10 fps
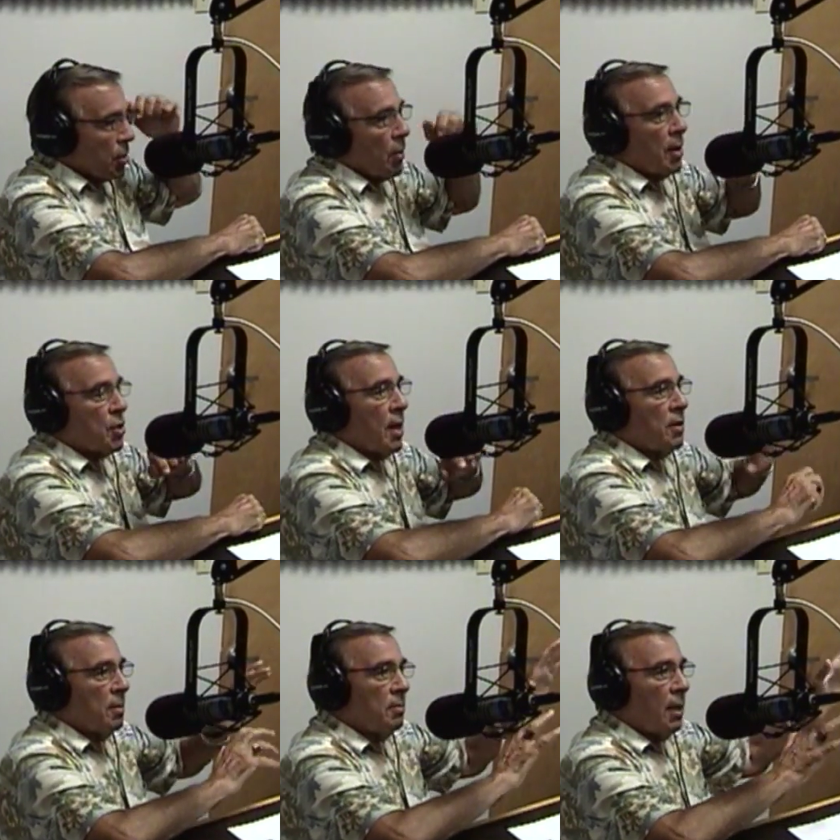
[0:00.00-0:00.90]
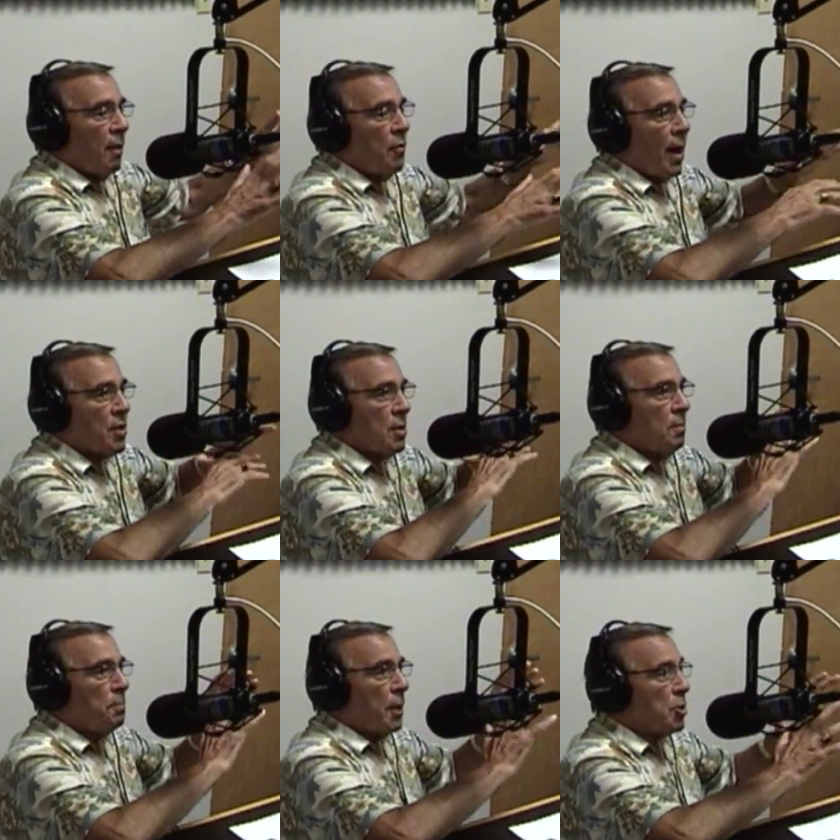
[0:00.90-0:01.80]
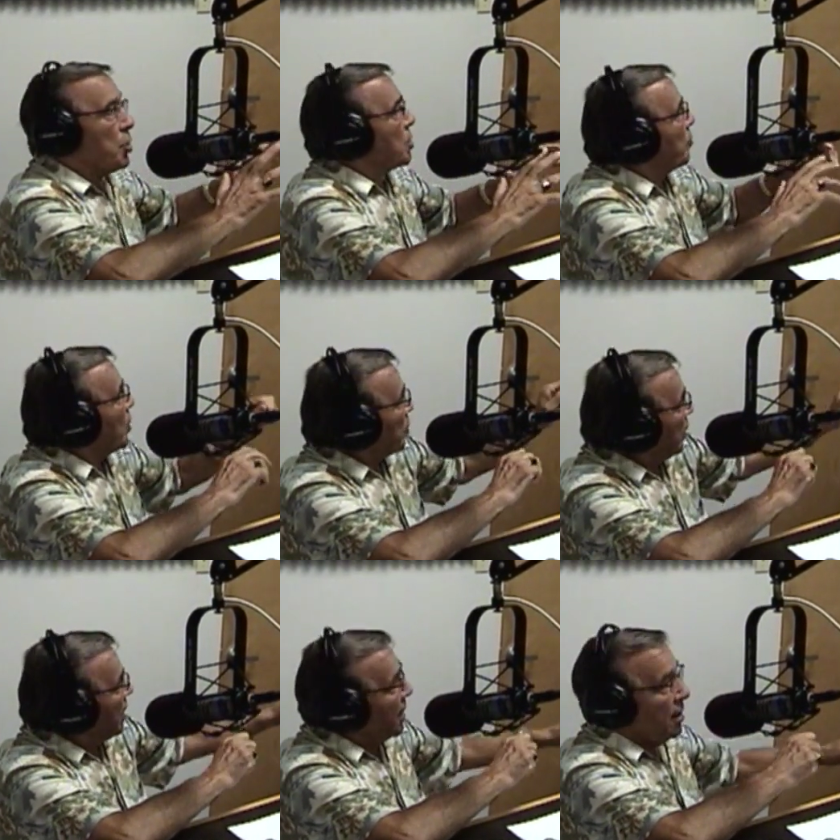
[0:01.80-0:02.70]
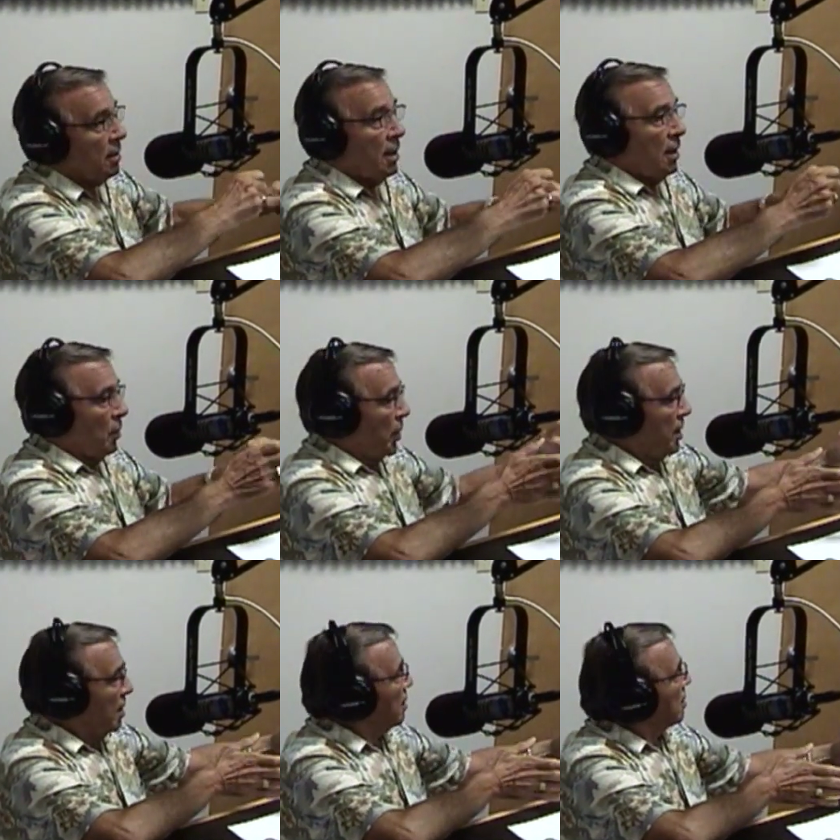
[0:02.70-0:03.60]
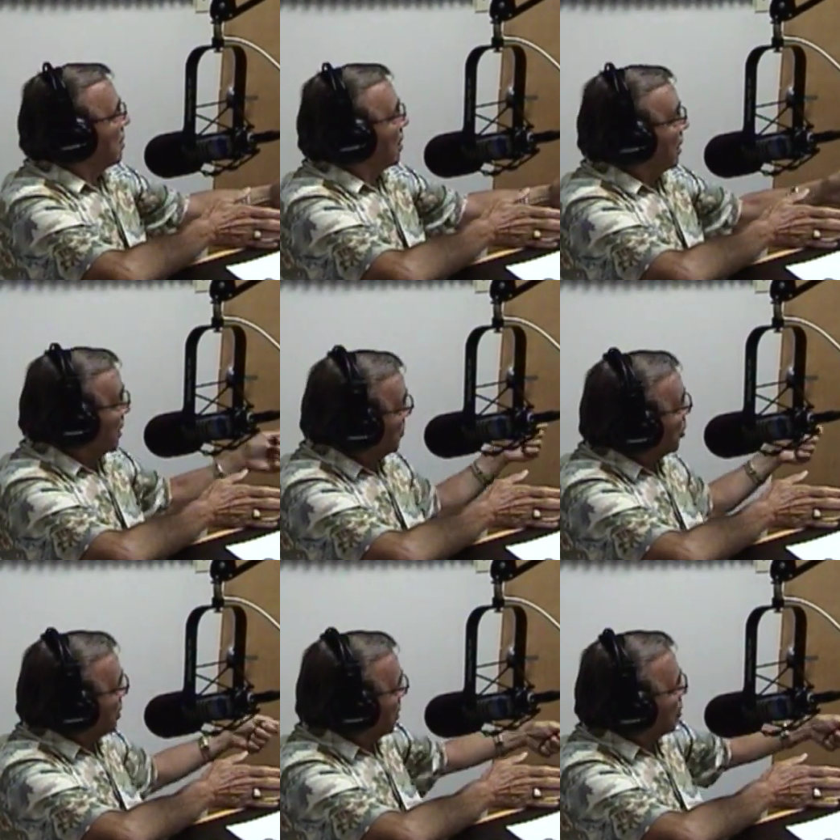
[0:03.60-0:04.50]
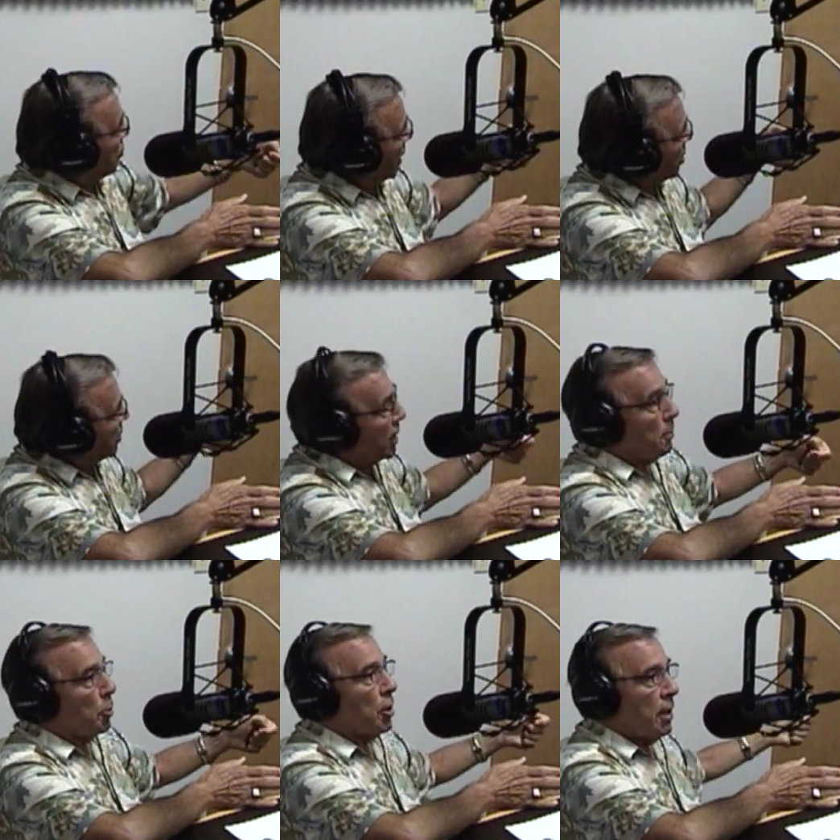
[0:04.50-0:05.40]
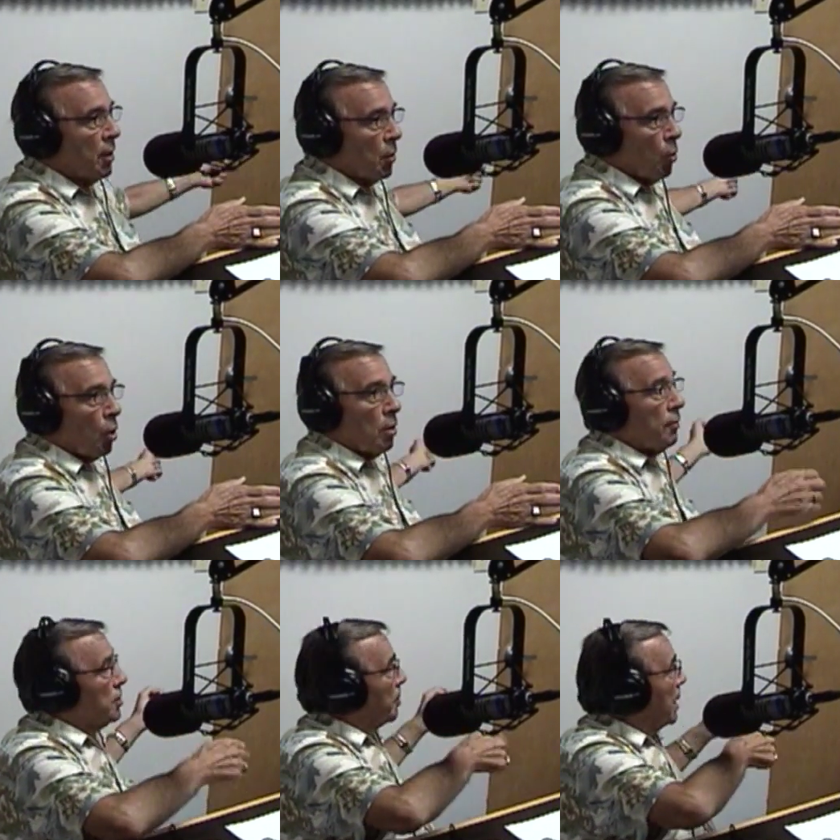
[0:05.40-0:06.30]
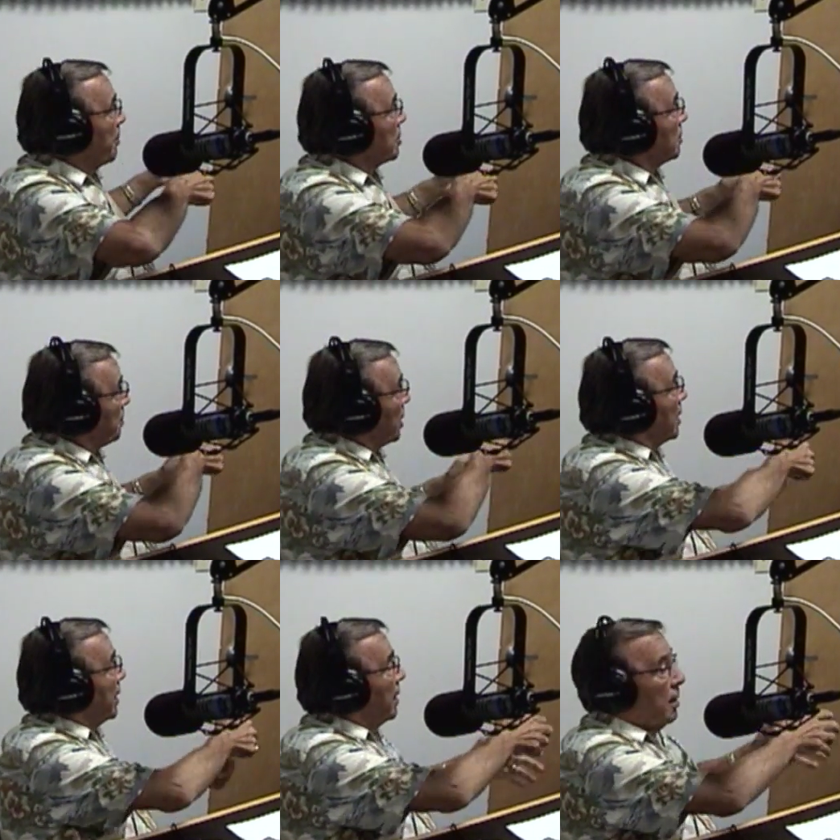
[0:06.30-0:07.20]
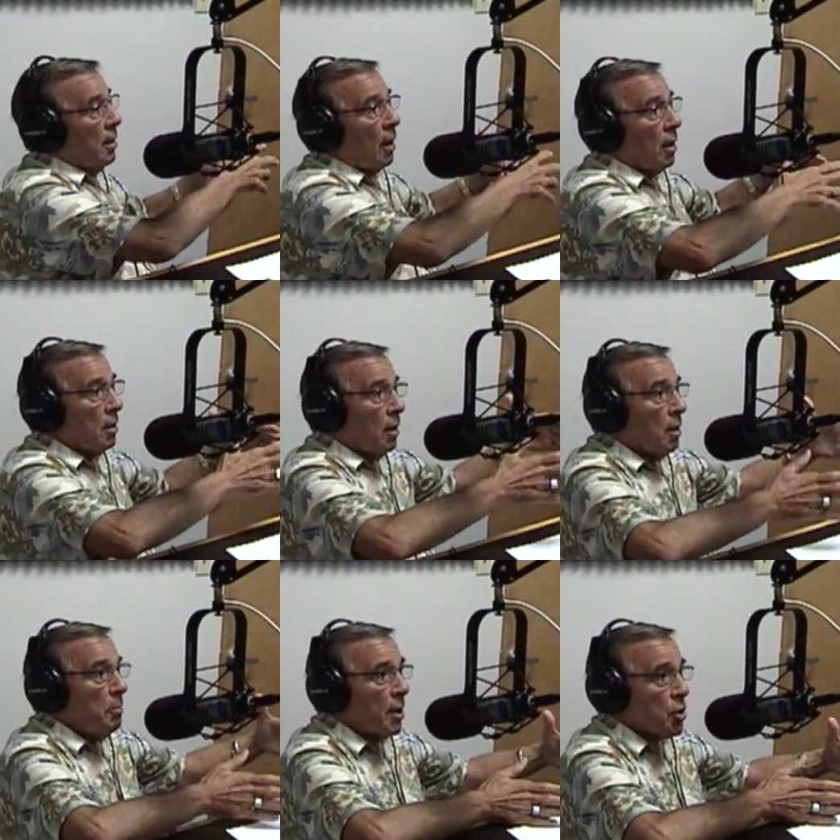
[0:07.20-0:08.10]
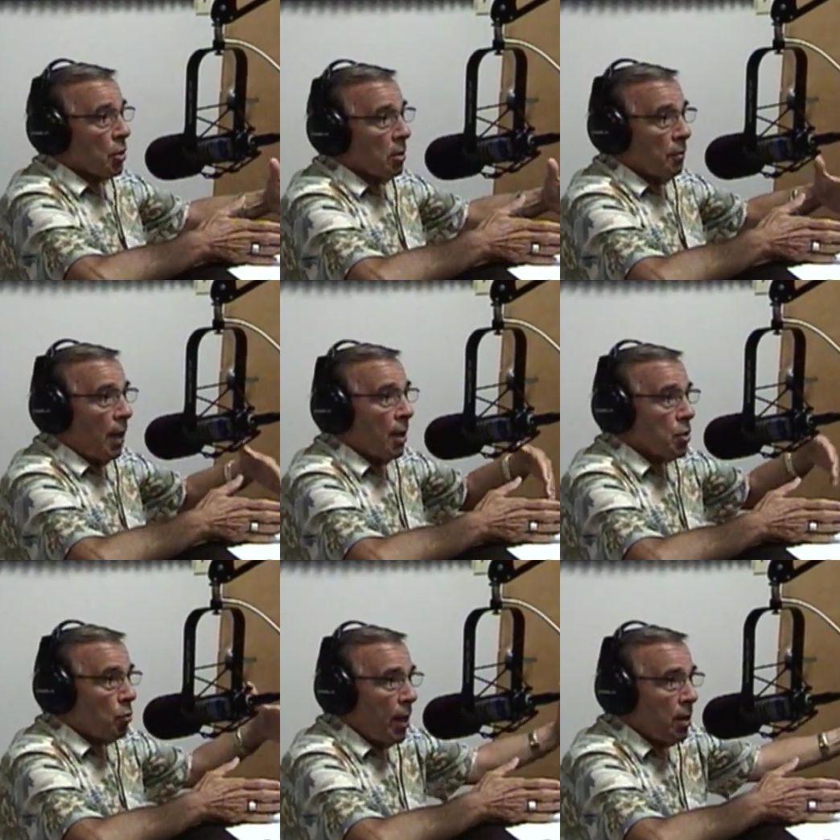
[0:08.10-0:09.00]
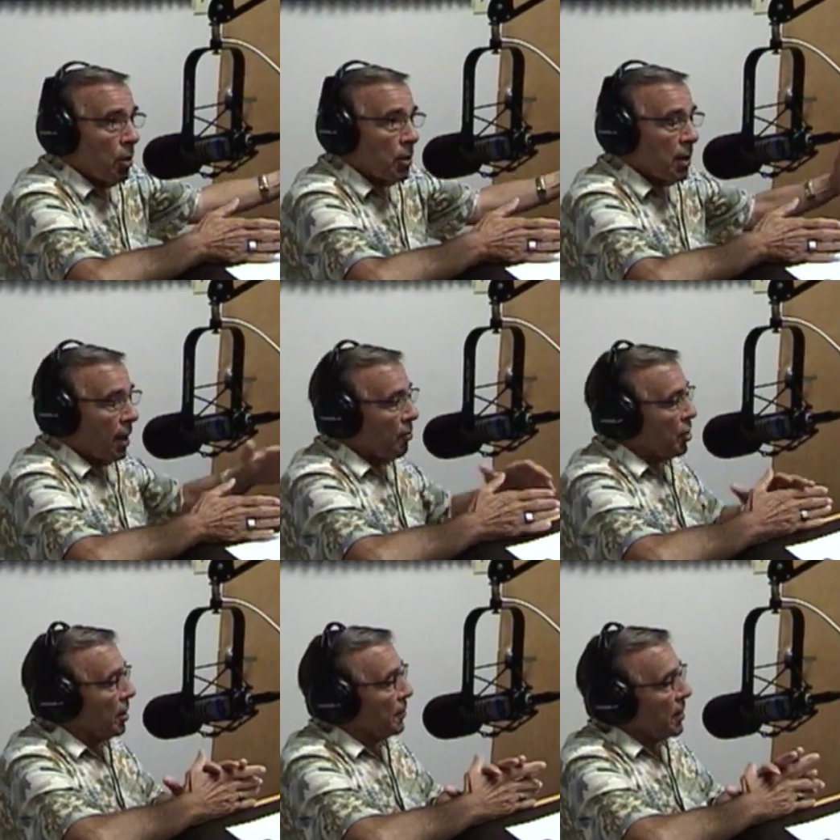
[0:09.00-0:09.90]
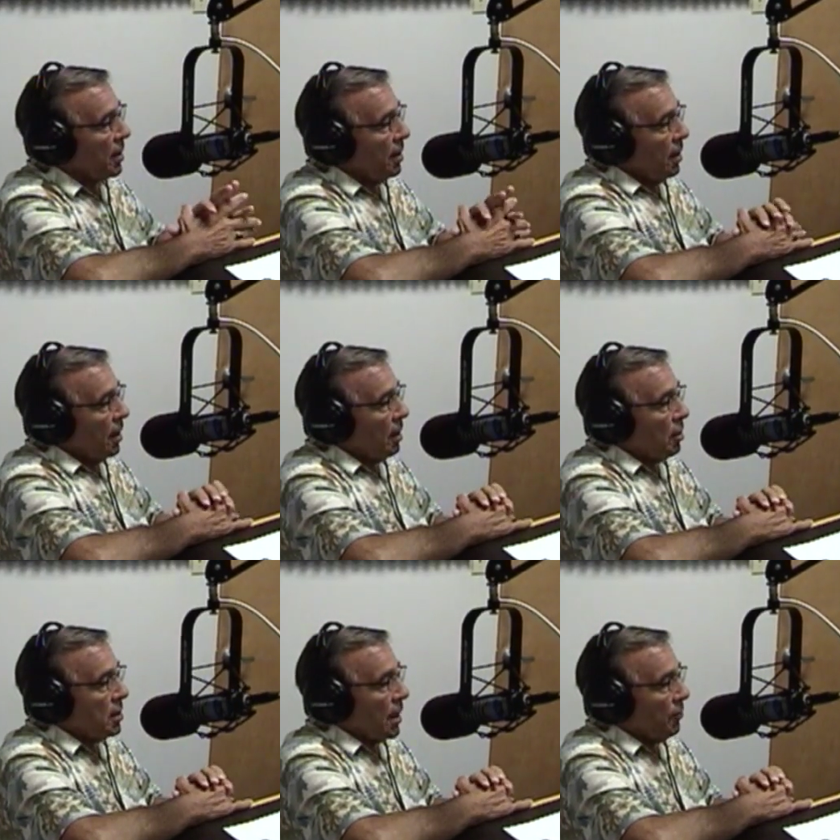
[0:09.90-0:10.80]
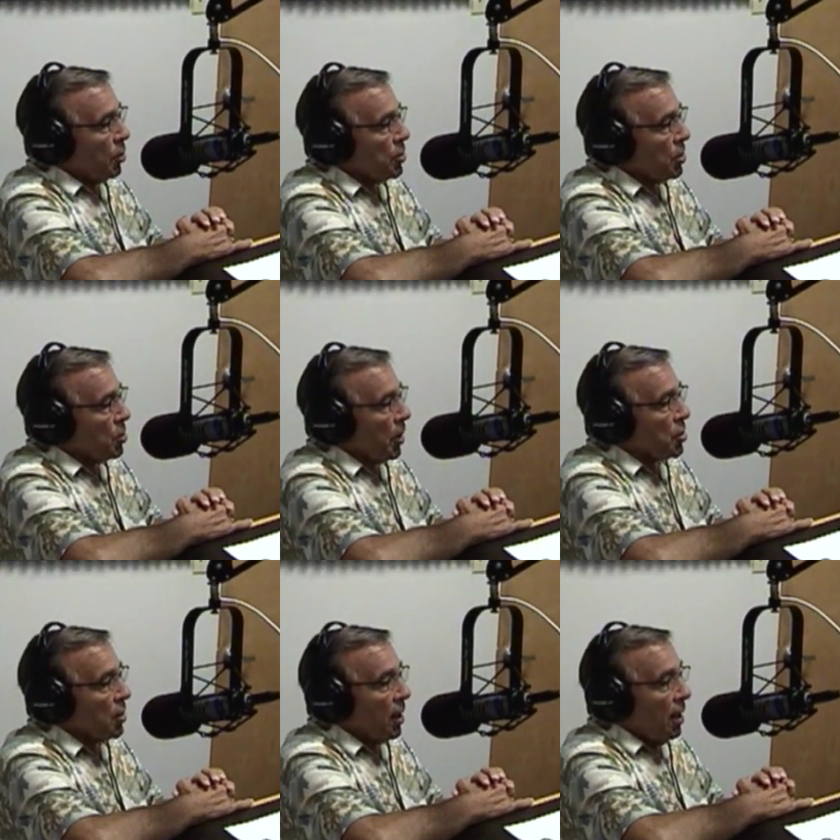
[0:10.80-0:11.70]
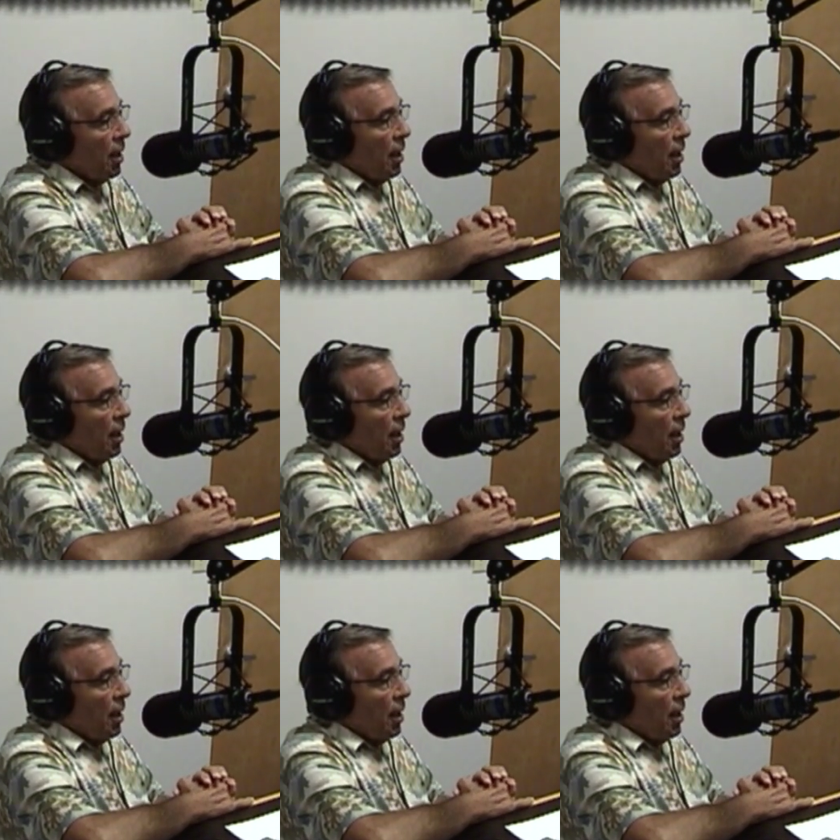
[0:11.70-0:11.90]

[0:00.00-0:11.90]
So I faxed them pictures of what we needed. We needed an input, regular input in the wall to be able to plug in our mixer as a radio kind of a thing, a telephone situation.